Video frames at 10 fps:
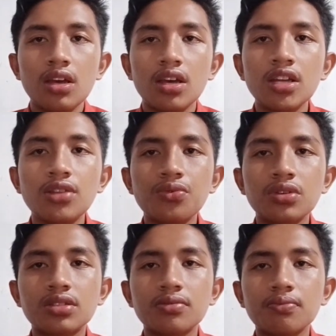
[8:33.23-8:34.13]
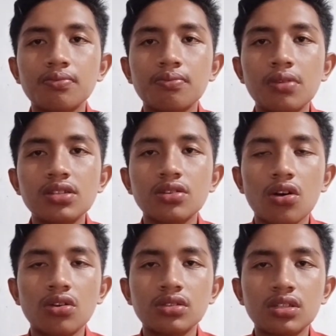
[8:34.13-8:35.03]
It was based
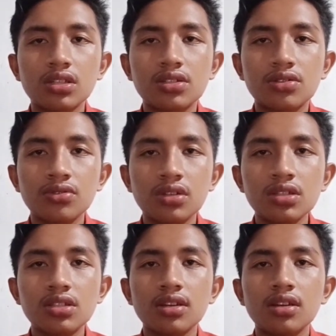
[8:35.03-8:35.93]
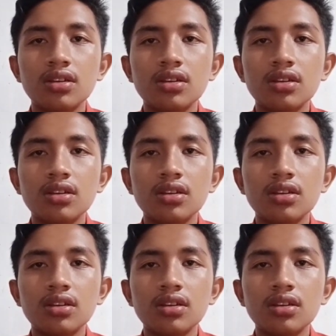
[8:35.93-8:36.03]
on the students'